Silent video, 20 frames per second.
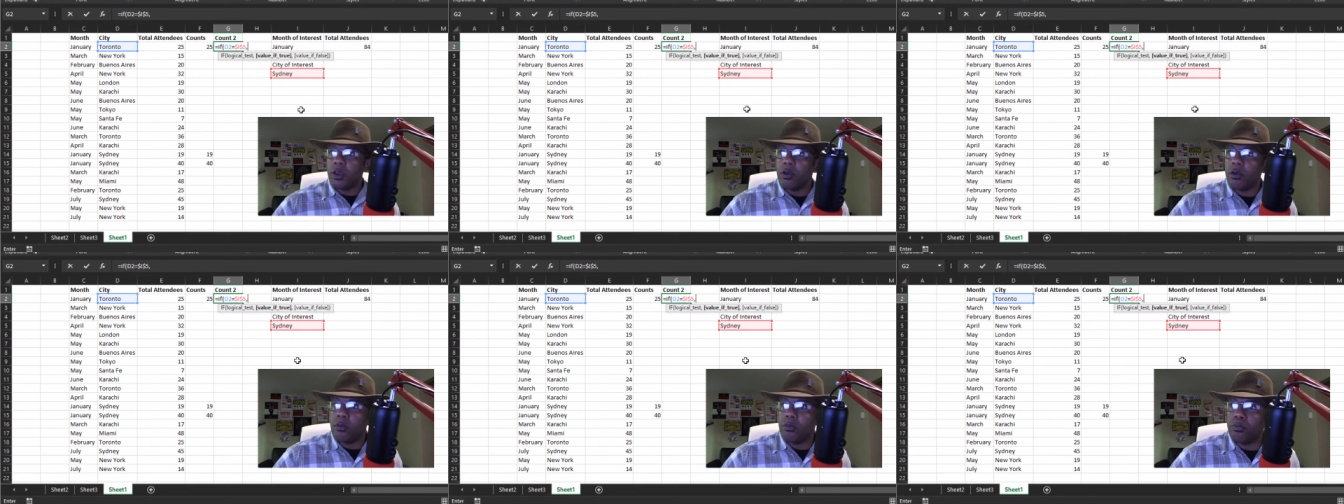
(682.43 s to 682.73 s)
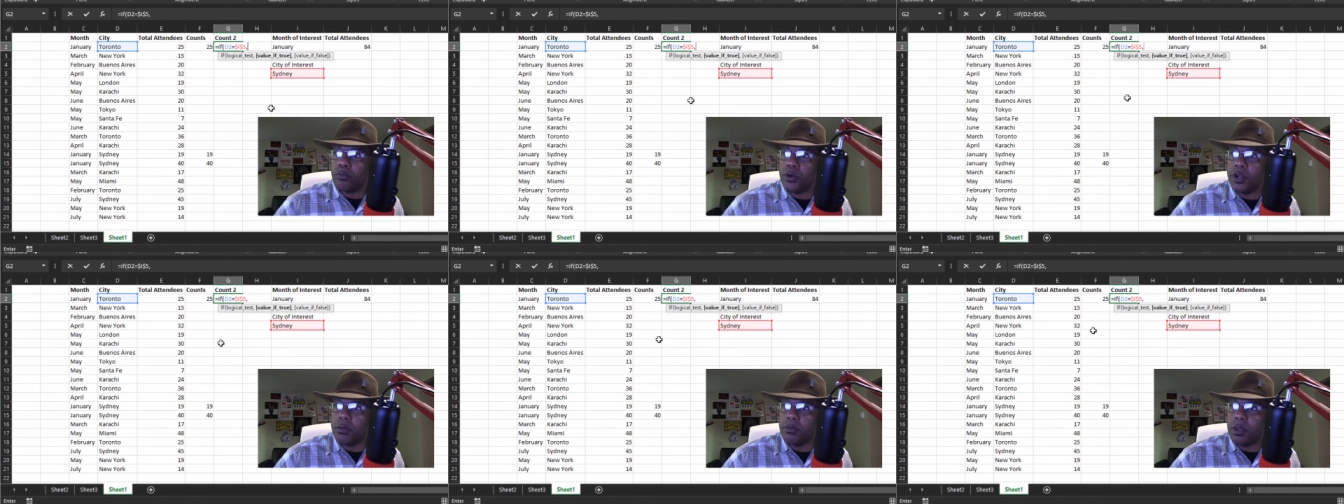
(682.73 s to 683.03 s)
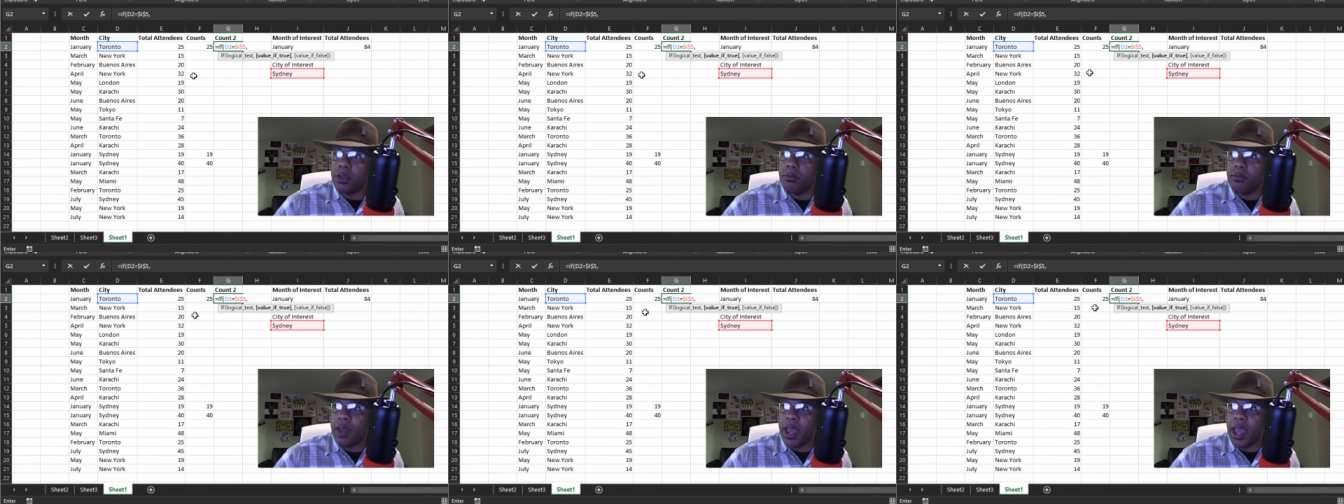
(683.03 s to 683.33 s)
bring
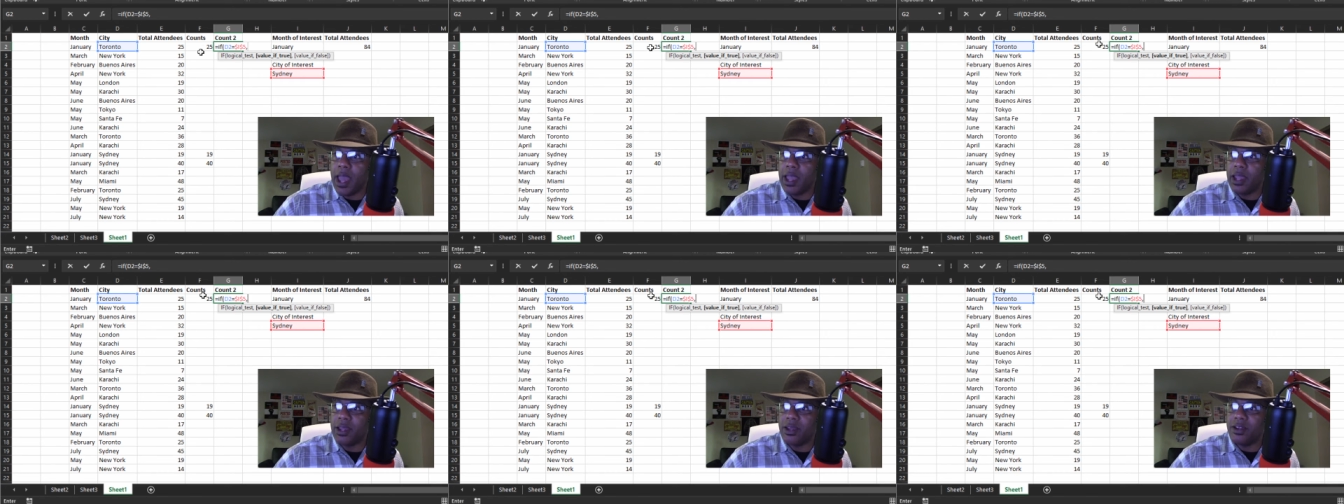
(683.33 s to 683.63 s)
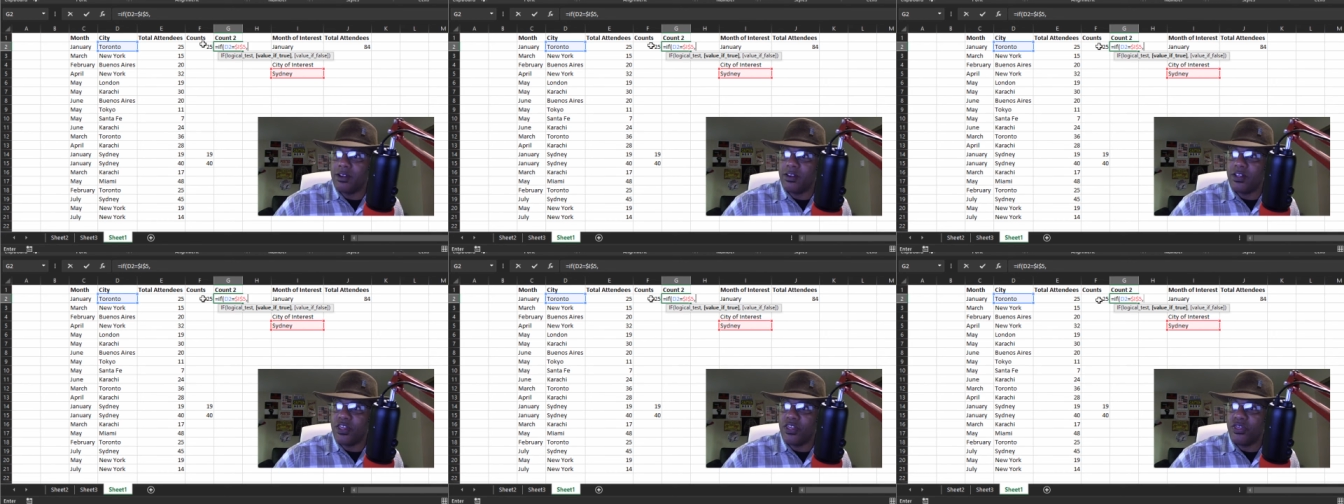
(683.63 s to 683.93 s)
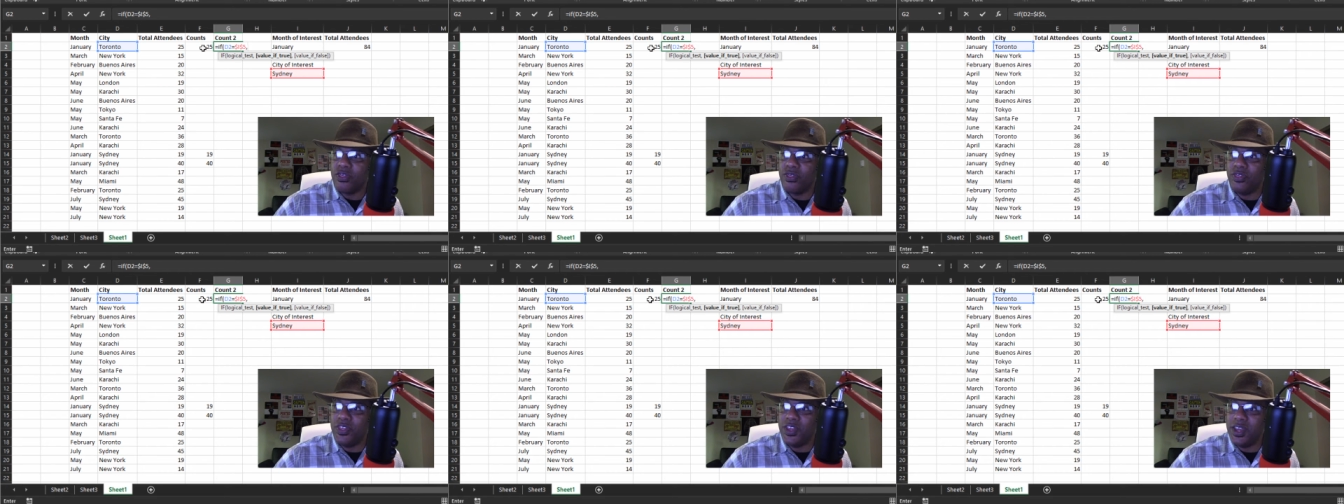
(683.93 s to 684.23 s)
me back
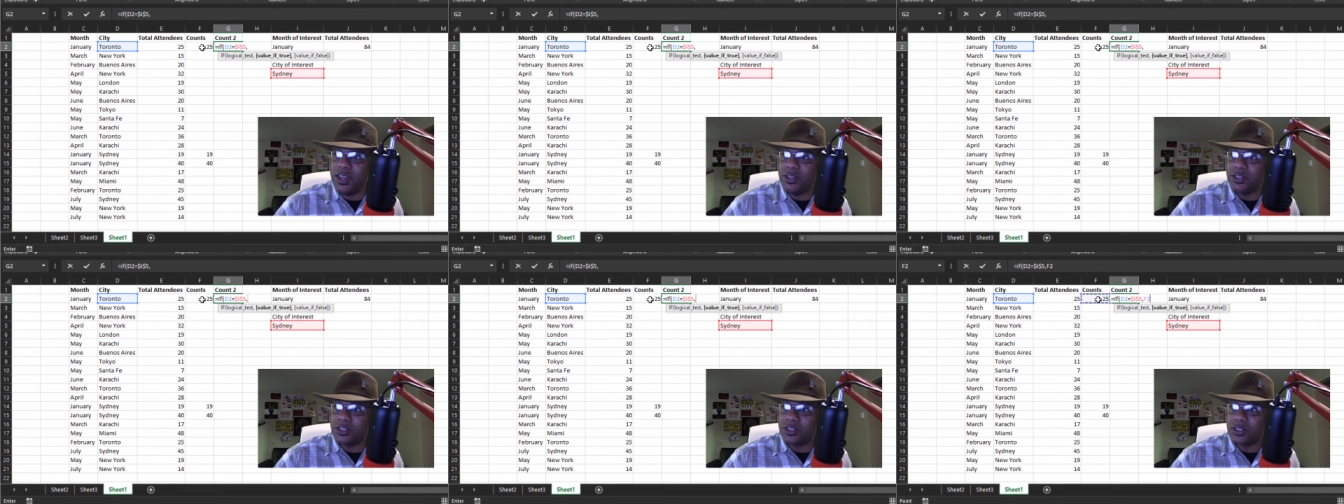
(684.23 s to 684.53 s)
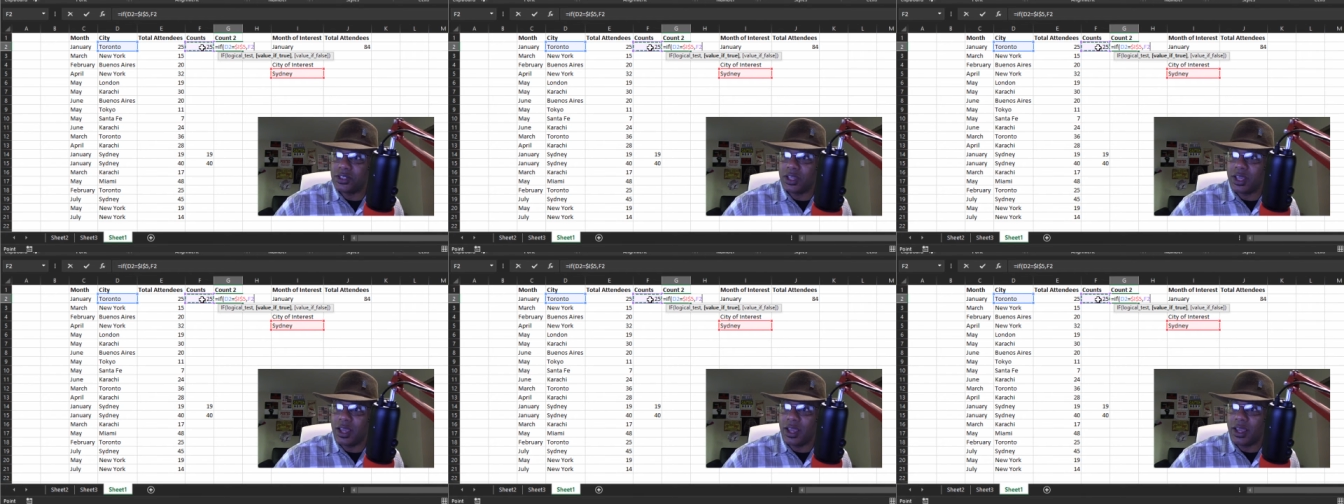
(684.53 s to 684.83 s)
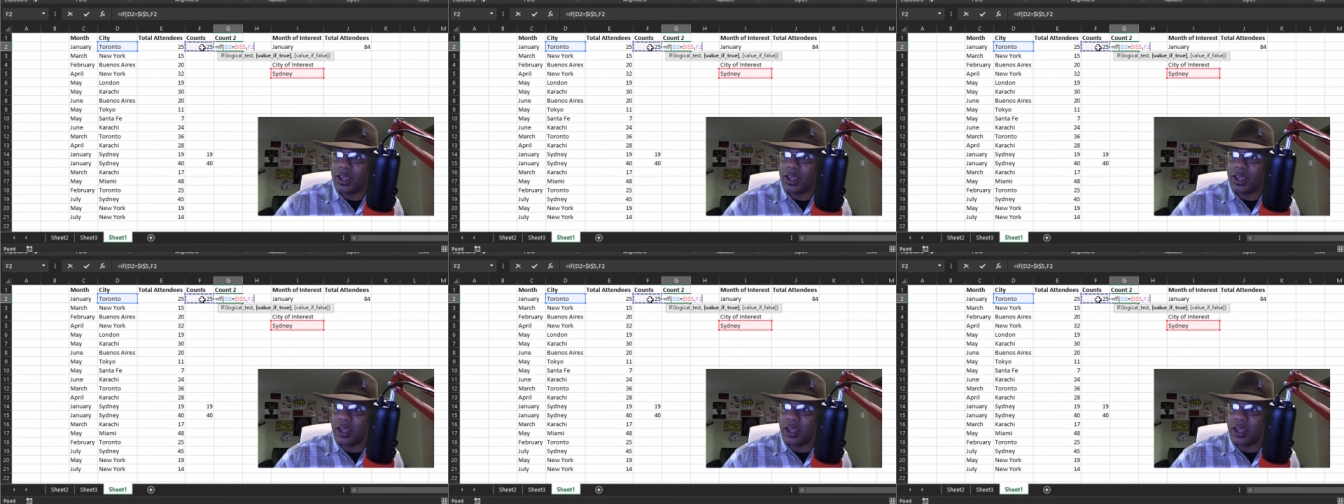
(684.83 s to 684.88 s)
this